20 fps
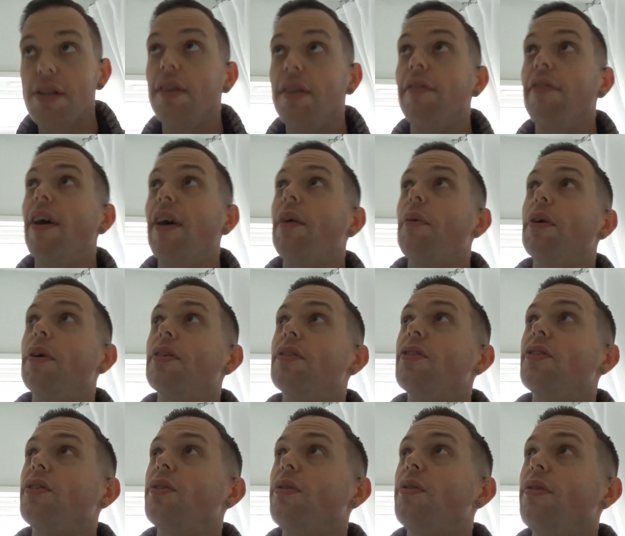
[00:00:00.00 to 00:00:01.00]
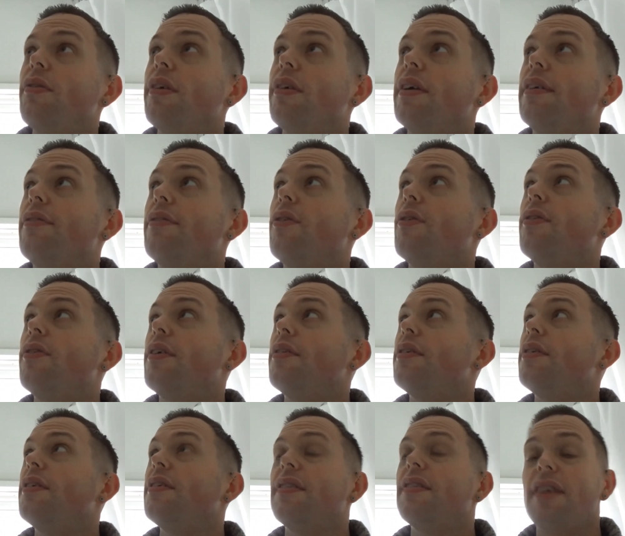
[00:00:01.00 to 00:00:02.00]
In fact, 1, 2, 3, 4, 5,
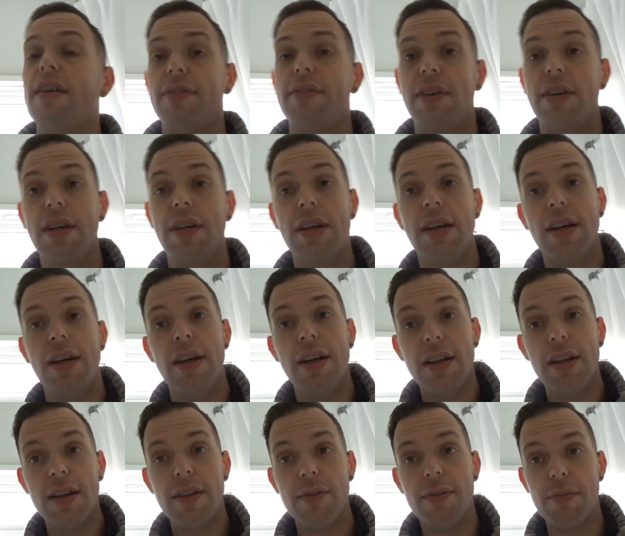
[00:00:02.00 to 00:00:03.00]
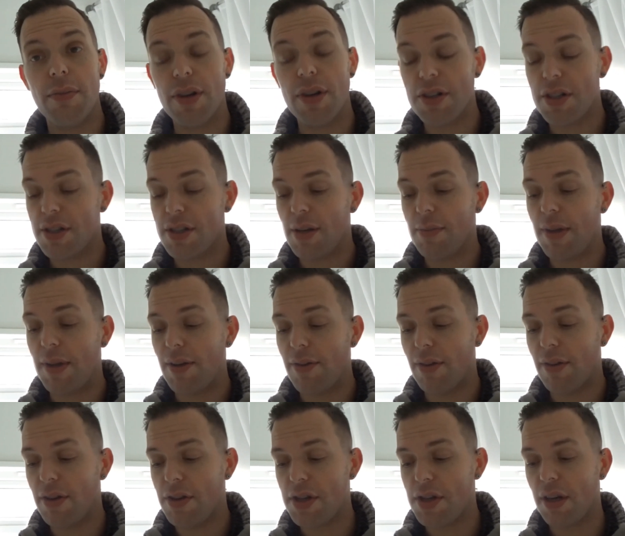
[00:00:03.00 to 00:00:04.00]
6, 7 different brushes up there on
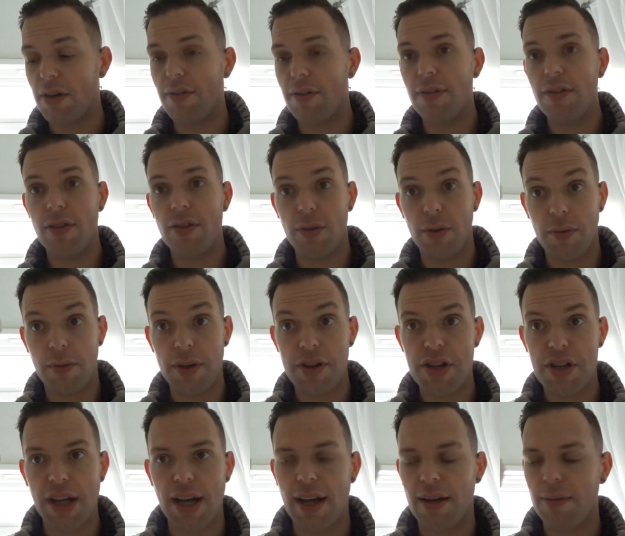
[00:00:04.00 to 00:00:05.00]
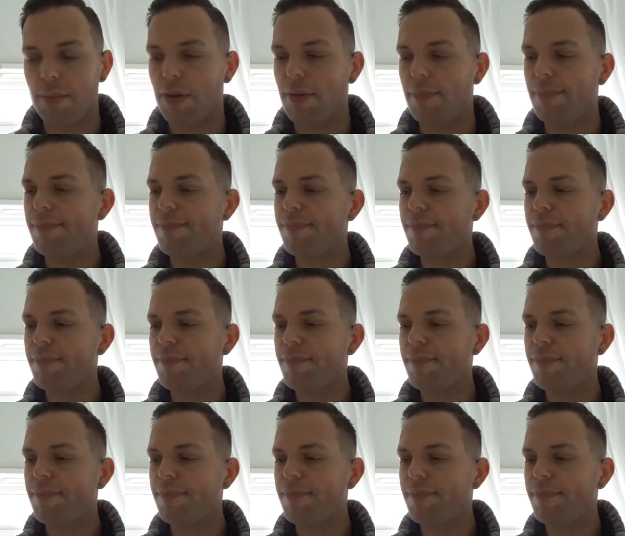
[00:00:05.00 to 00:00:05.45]
the shelf, two of which are Cadman.